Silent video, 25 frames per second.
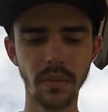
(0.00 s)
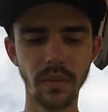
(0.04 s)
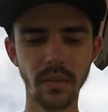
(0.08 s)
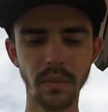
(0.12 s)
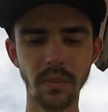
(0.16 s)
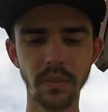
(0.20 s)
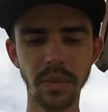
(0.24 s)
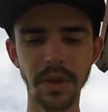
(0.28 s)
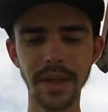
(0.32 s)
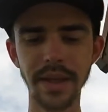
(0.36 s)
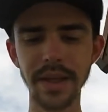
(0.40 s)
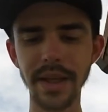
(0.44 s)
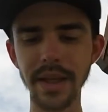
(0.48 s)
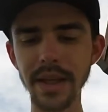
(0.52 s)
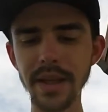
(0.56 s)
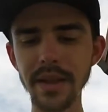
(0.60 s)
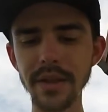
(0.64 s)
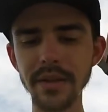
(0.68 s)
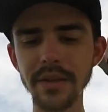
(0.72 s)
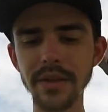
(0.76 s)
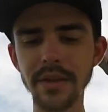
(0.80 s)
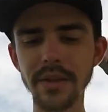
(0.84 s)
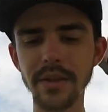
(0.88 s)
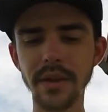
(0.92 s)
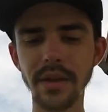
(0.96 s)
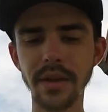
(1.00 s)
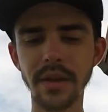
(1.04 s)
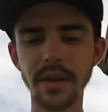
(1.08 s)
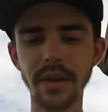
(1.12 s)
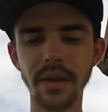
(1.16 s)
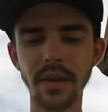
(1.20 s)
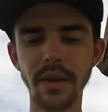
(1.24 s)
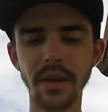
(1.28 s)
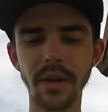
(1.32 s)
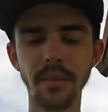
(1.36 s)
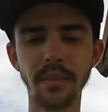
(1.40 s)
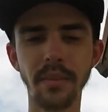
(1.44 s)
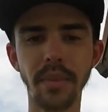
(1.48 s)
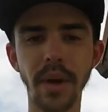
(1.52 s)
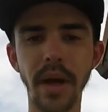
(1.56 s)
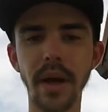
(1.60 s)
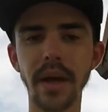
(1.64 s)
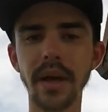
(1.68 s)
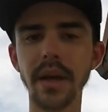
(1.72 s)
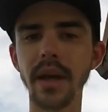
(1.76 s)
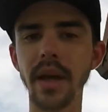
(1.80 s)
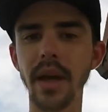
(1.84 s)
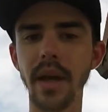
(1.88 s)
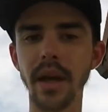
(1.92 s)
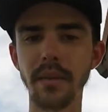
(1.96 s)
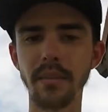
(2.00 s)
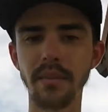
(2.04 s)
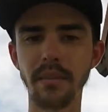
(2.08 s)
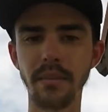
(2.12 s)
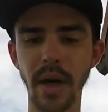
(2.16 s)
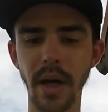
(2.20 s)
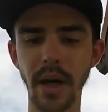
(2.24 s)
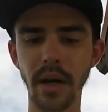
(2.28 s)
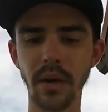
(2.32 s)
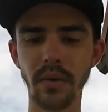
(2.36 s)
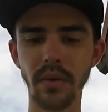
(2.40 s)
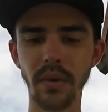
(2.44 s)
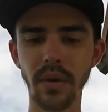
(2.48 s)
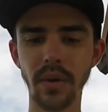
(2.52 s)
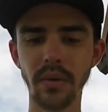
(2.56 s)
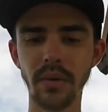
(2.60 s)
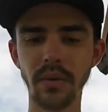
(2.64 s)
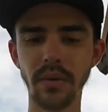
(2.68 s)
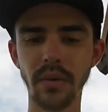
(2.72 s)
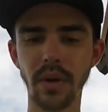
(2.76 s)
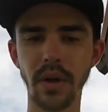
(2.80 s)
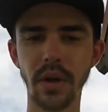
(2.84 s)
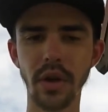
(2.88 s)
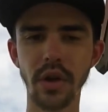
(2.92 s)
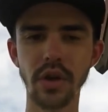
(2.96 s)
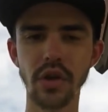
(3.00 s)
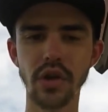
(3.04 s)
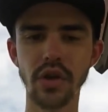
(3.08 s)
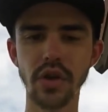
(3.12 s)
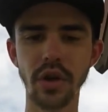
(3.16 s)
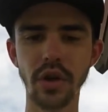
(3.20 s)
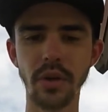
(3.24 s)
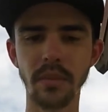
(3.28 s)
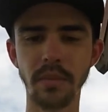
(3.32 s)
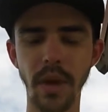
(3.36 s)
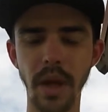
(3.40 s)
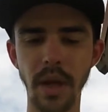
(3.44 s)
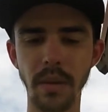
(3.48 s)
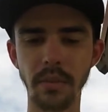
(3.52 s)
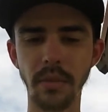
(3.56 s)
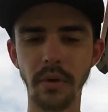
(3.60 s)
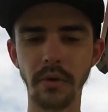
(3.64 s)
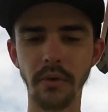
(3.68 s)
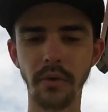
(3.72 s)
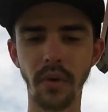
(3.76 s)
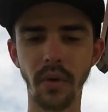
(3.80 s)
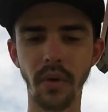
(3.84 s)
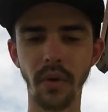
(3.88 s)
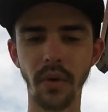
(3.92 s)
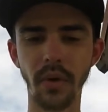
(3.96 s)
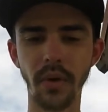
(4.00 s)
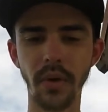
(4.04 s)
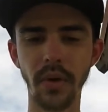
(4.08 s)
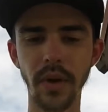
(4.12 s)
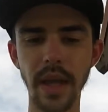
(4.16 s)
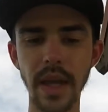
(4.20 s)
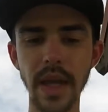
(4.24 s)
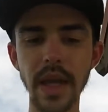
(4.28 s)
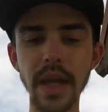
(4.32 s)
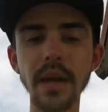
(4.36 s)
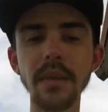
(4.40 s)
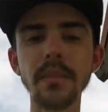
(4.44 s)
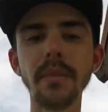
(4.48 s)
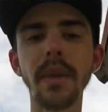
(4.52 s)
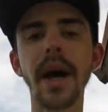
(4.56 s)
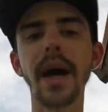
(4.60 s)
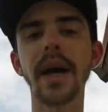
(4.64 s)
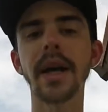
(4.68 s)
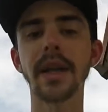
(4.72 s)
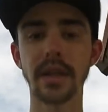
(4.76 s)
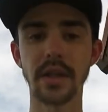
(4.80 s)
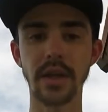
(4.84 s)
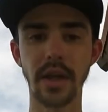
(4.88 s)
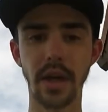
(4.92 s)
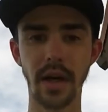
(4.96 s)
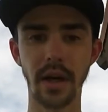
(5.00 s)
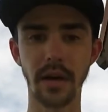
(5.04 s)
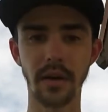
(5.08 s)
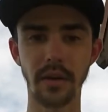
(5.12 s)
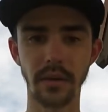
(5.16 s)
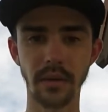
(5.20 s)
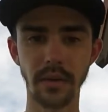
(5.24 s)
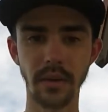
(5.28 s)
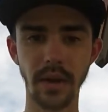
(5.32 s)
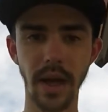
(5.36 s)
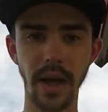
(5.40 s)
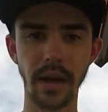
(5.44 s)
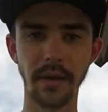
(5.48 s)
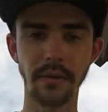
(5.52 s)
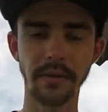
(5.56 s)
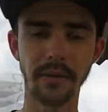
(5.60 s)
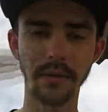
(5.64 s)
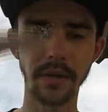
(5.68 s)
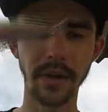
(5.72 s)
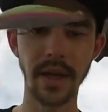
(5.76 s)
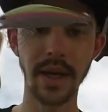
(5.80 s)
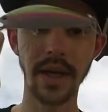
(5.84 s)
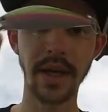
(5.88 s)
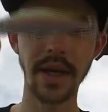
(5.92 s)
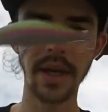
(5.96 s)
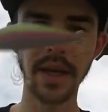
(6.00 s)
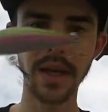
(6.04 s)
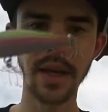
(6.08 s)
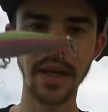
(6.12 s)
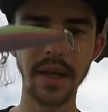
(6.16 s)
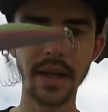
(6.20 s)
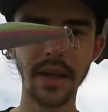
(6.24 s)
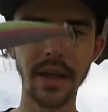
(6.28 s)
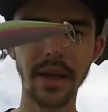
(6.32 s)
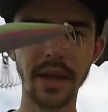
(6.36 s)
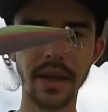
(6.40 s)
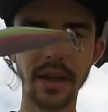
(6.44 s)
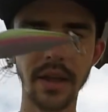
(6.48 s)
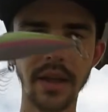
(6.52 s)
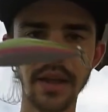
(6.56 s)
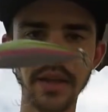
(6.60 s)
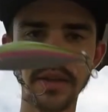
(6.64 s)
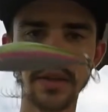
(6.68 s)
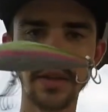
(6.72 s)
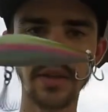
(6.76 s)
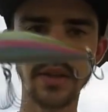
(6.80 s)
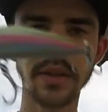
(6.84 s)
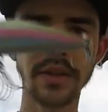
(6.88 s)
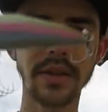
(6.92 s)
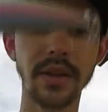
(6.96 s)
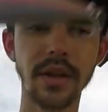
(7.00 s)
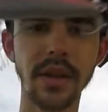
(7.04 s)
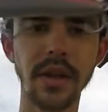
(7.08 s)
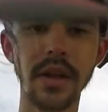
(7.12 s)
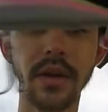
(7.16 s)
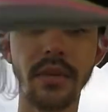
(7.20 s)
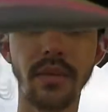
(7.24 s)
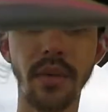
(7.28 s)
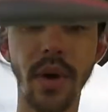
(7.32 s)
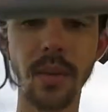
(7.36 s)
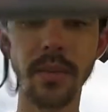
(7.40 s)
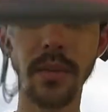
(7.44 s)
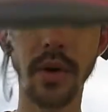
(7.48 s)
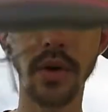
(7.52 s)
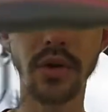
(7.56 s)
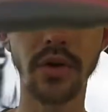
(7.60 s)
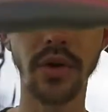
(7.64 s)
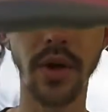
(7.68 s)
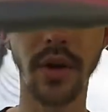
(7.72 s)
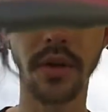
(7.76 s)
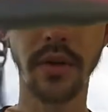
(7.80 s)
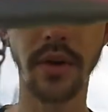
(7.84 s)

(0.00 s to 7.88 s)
pleased by a micro jerkbait before in my entire life. This is the rainbow trout